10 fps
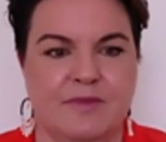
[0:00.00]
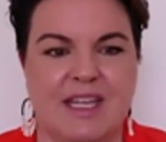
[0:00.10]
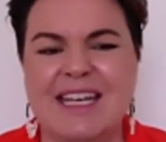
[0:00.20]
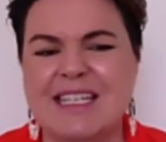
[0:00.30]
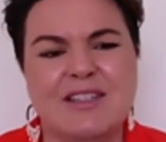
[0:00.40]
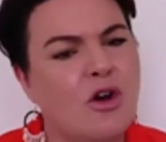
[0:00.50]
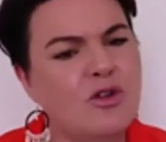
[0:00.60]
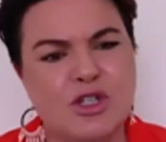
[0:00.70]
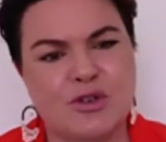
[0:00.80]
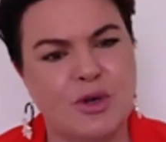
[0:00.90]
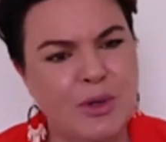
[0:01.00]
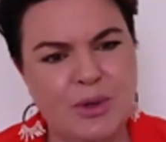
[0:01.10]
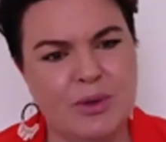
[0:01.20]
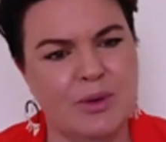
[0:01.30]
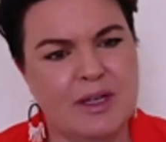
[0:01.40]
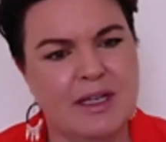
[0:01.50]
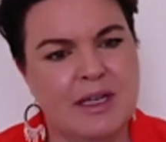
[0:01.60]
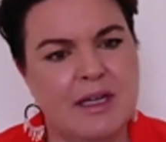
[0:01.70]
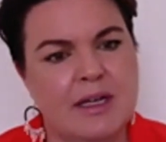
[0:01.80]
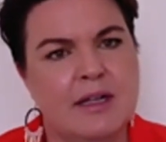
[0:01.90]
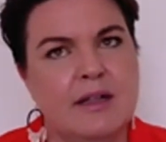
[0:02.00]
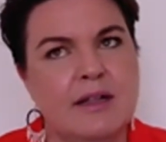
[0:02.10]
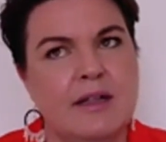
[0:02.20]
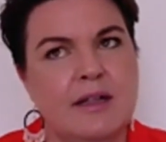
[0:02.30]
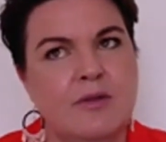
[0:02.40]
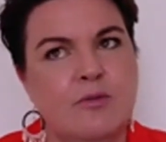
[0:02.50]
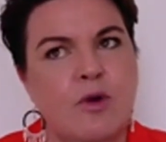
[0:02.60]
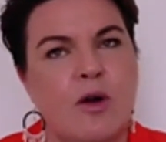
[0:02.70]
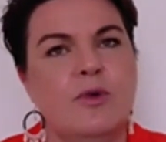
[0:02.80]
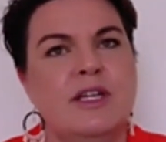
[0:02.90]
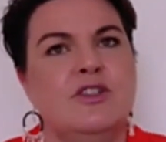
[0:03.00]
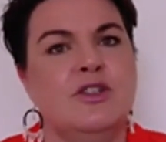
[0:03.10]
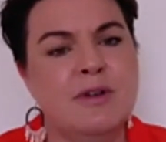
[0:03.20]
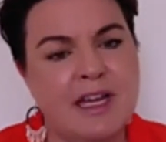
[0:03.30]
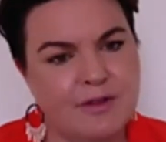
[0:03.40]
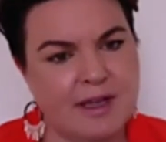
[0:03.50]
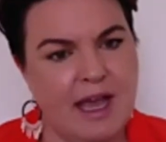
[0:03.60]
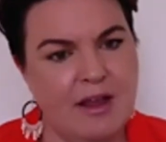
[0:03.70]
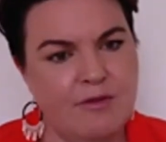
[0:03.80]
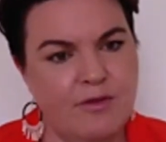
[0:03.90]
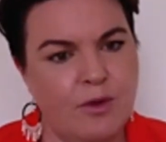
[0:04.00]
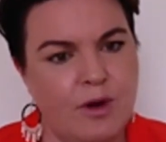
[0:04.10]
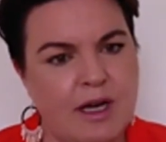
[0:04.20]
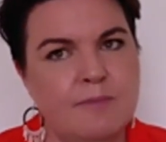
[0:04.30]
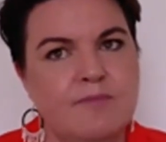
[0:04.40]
And it's not true. What we do advocate for